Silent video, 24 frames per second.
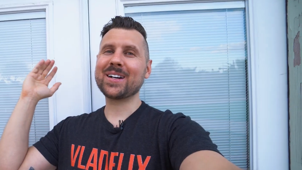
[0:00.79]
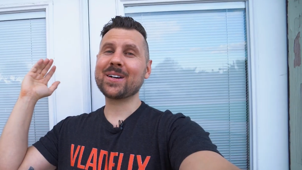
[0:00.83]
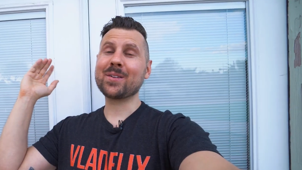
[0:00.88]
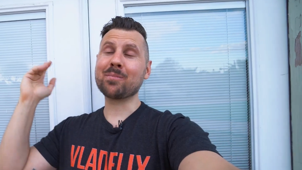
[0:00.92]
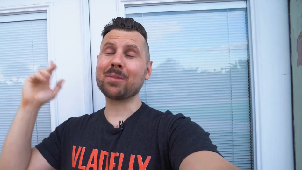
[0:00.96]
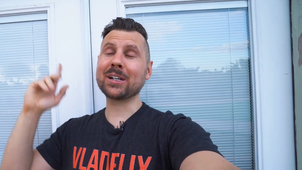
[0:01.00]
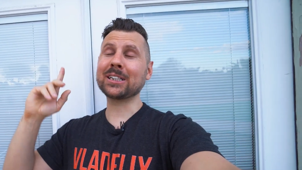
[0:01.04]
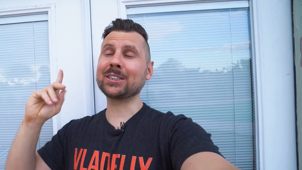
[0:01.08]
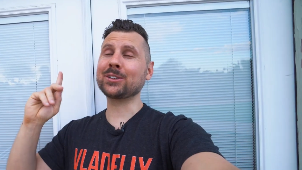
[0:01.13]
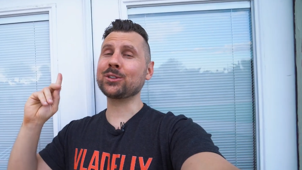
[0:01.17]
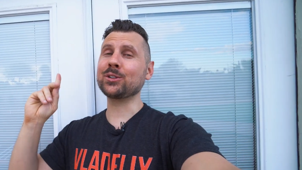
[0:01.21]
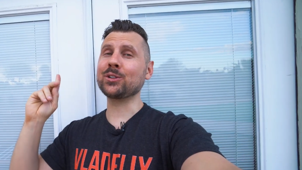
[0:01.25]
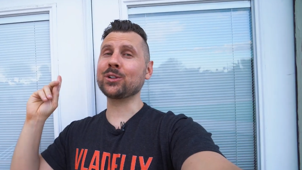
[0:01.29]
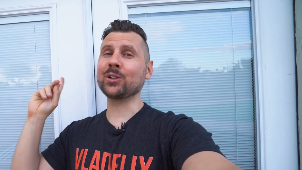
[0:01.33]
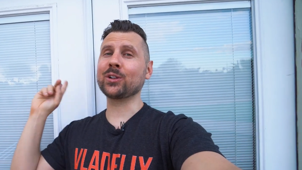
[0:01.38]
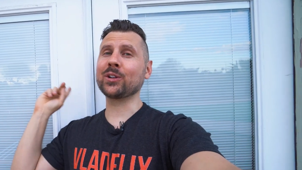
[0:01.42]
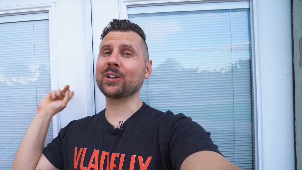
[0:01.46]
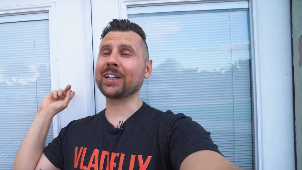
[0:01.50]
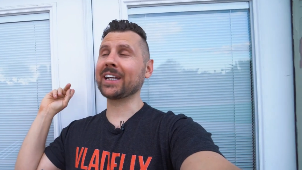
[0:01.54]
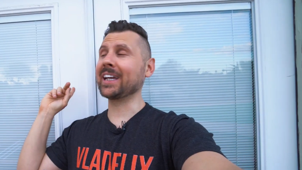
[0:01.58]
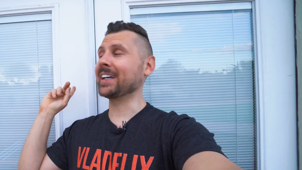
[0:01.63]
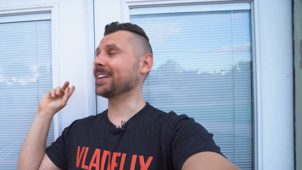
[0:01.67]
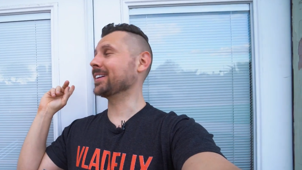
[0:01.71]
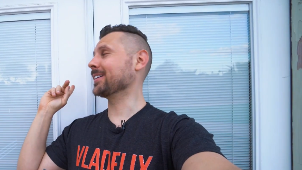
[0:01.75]
My studio
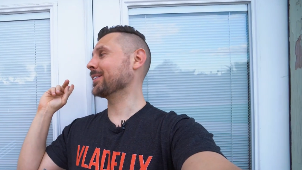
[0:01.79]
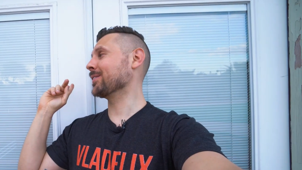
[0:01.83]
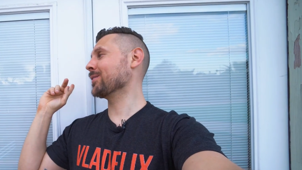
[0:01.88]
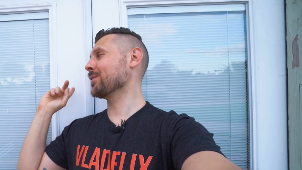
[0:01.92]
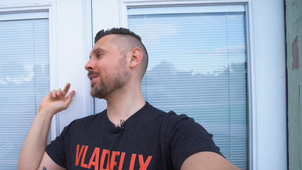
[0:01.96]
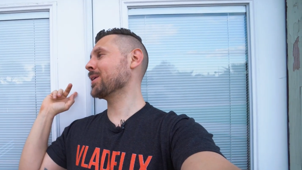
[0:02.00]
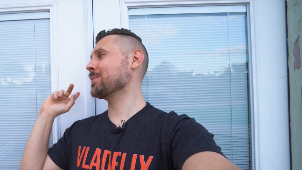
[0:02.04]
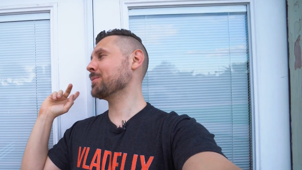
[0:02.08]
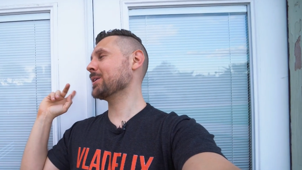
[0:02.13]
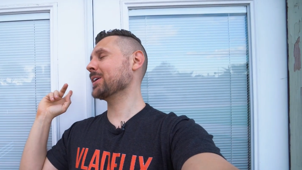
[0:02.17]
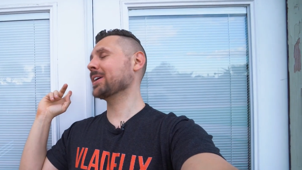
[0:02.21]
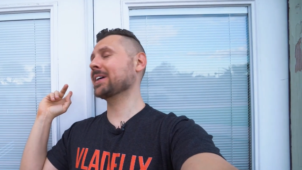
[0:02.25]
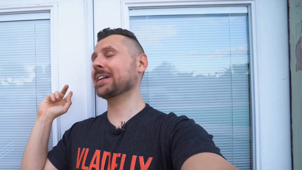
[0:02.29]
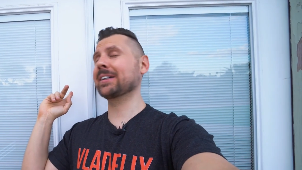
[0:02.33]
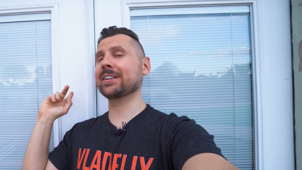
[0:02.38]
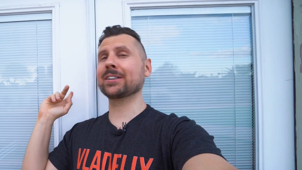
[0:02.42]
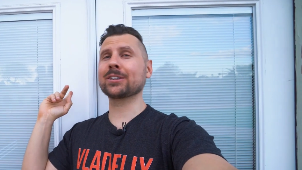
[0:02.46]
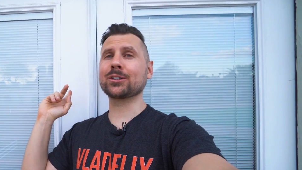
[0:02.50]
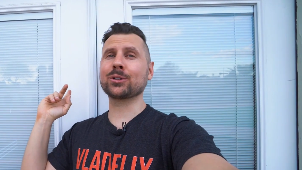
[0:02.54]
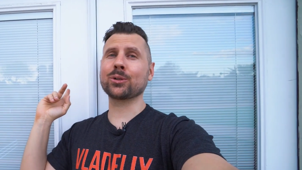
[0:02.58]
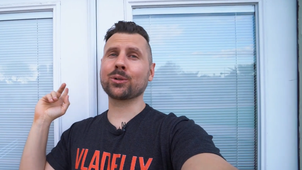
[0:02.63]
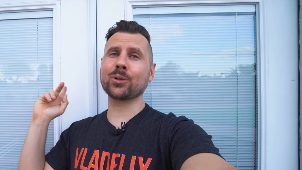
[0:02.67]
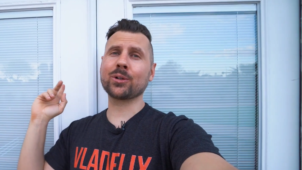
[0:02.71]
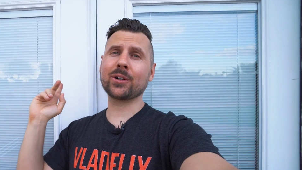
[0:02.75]
located right behind
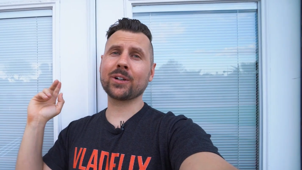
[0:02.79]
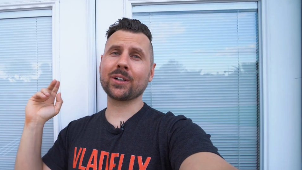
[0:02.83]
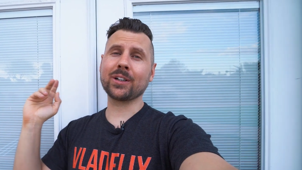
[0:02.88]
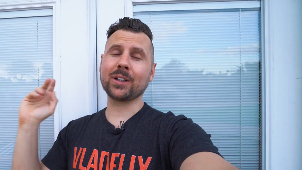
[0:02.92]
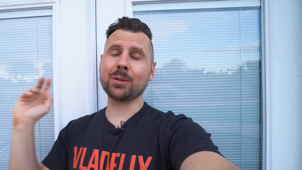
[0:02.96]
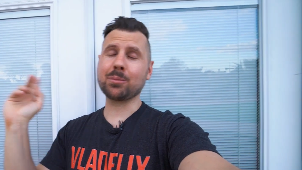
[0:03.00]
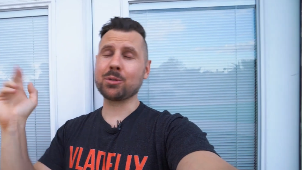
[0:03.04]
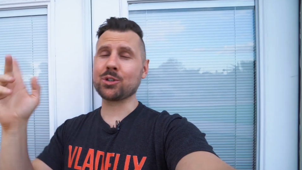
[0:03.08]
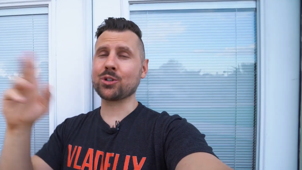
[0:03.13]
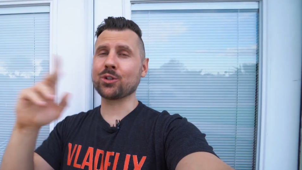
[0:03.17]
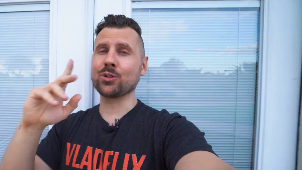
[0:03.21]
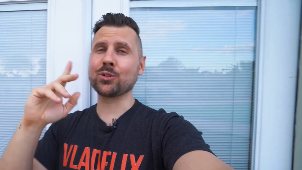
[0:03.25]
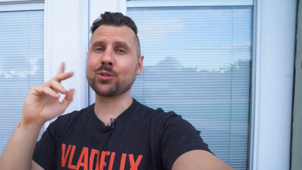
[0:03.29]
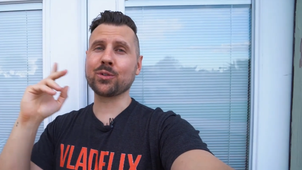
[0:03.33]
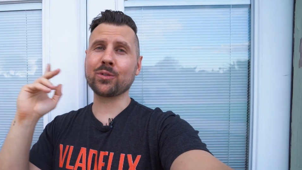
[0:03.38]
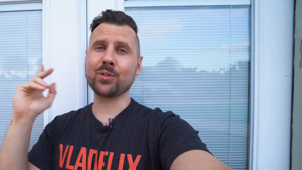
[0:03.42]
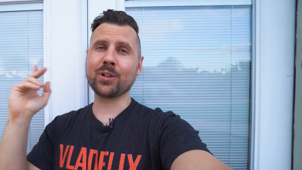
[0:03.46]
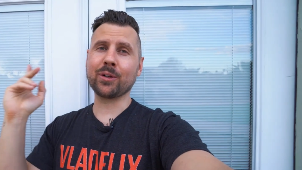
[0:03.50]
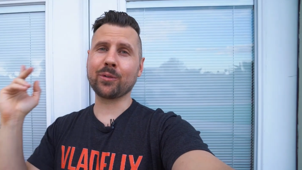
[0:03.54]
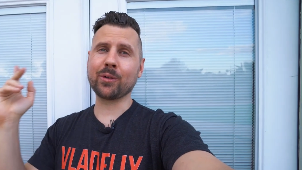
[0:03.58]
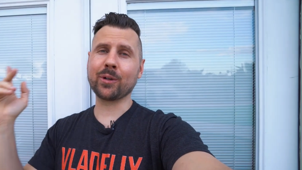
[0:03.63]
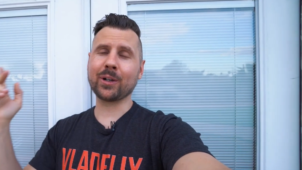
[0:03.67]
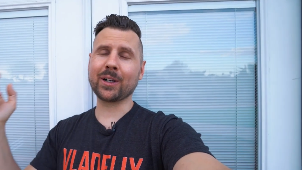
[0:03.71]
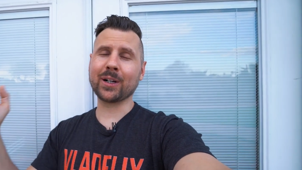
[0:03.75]
this door. Let me show you
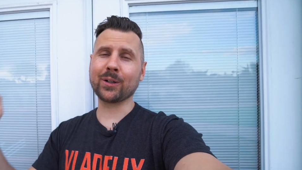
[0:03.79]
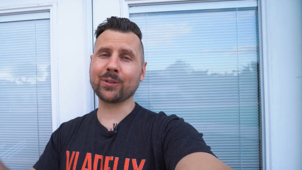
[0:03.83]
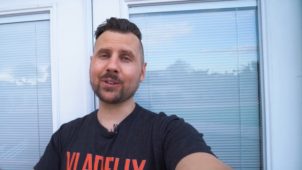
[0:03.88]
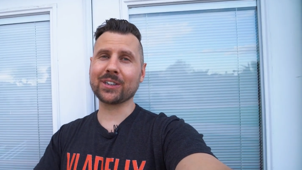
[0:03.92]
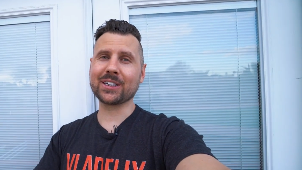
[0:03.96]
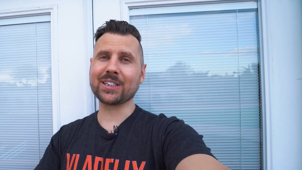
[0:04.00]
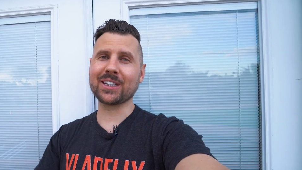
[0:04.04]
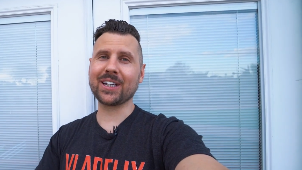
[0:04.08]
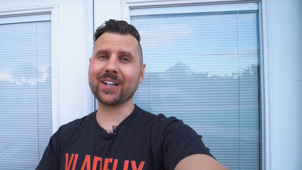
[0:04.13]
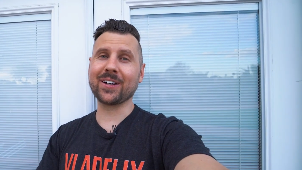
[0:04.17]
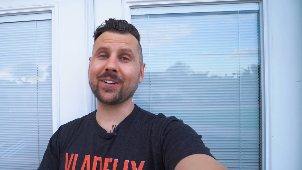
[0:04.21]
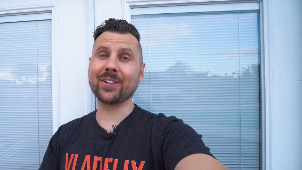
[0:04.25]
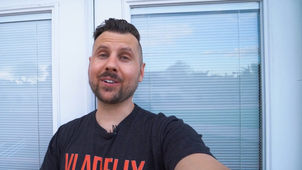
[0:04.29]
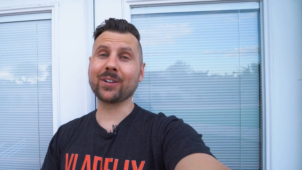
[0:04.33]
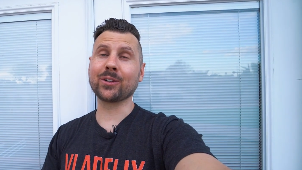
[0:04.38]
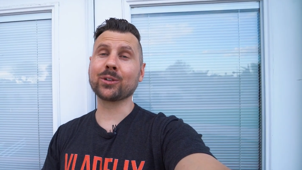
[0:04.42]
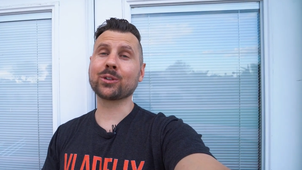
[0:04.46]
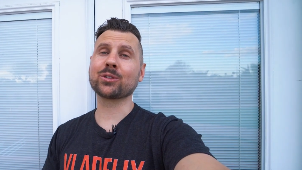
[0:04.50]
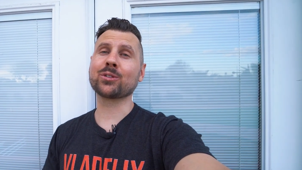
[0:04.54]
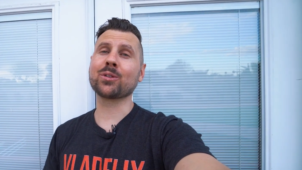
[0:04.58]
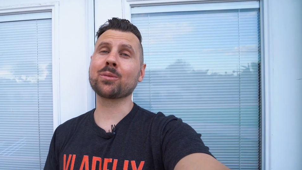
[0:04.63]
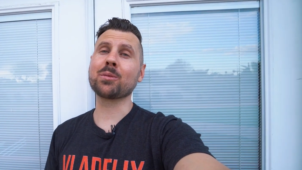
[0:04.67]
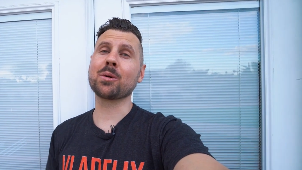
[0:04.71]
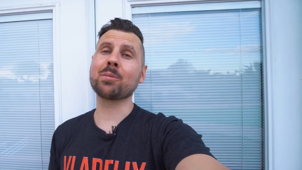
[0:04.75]
really quick how this area
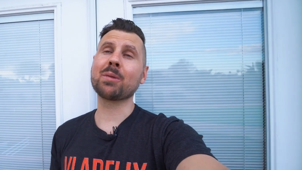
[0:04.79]
looks from